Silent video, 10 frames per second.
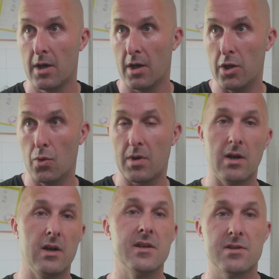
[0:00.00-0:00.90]
you can
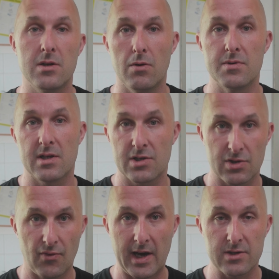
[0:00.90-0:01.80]
at least use the
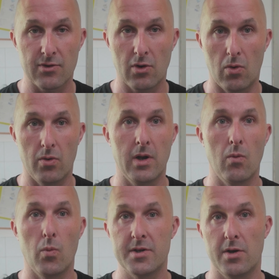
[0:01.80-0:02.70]
scratch recording
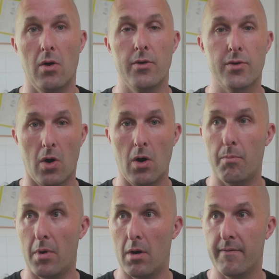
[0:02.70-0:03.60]
which is on top
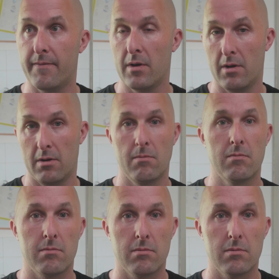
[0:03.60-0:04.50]
of
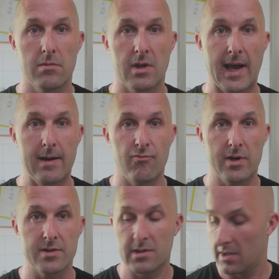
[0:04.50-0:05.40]
the
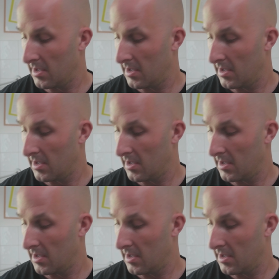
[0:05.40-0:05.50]
cameras.